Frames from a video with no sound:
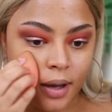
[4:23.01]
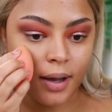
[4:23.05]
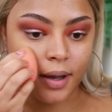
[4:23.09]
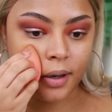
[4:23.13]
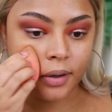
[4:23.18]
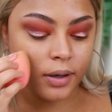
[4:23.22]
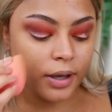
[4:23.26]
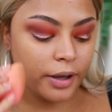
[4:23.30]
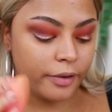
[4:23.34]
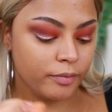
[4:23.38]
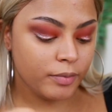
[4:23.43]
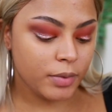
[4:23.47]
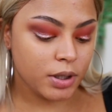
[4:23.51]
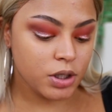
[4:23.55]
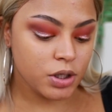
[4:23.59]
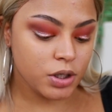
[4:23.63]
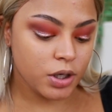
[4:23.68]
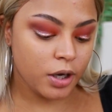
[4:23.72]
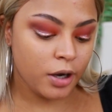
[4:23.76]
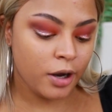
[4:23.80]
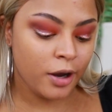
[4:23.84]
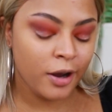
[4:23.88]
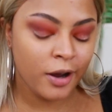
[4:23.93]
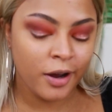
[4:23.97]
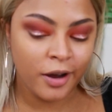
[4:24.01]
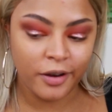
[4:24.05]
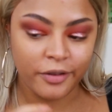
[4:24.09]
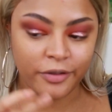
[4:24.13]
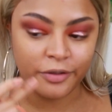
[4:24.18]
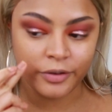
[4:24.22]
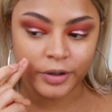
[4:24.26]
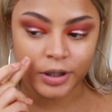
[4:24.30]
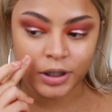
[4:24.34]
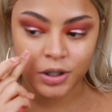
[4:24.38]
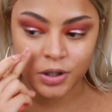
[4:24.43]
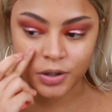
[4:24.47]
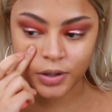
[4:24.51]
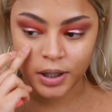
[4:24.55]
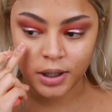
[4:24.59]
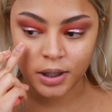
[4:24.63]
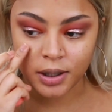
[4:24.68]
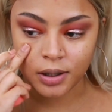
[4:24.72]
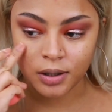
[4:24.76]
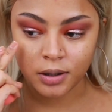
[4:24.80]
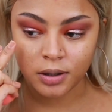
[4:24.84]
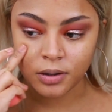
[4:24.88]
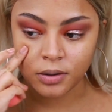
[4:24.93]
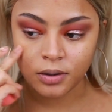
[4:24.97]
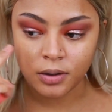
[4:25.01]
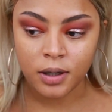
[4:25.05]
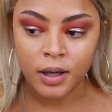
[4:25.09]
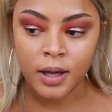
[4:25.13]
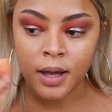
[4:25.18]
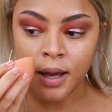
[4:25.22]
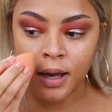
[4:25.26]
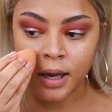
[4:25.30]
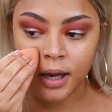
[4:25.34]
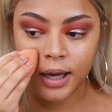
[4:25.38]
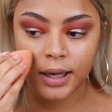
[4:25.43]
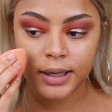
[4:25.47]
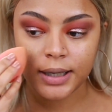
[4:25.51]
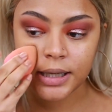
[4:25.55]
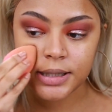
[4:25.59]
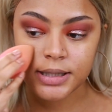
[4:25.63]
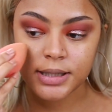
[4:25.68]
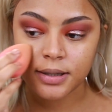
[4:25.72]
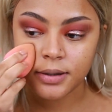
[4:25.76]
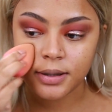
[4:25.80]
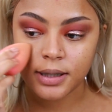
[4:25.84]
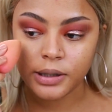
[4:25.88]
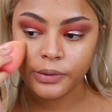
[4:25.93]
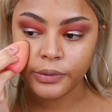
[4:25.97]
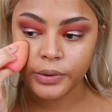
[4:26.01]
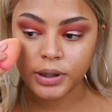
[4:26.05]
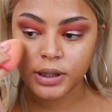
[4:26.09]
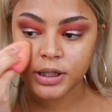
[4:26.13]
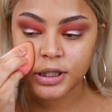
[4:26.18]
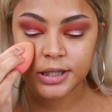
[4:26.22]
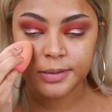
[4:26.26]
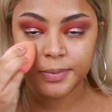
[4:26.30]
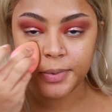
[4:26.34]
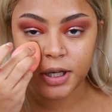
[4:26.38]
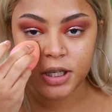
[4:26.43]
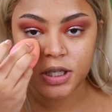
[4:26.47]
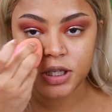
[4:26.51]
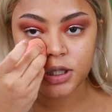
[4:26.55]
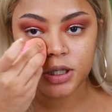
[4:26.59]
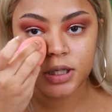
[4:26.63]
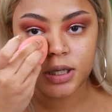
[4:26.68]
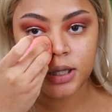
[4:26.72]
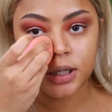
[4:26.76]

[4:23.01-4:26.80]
I don't have much coverage right now, and that's the thing with the sponge.